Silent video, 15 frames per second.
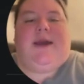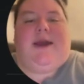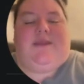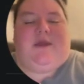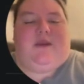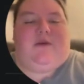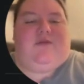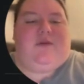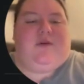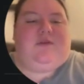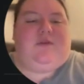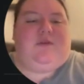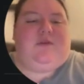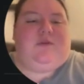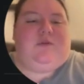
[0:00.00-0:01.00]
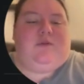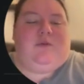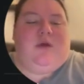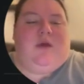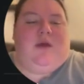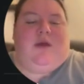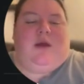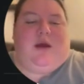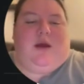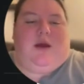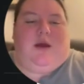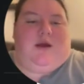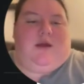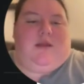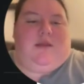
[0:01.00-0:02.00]
And then if we do,
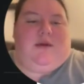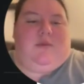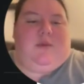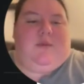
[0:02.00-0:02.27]
then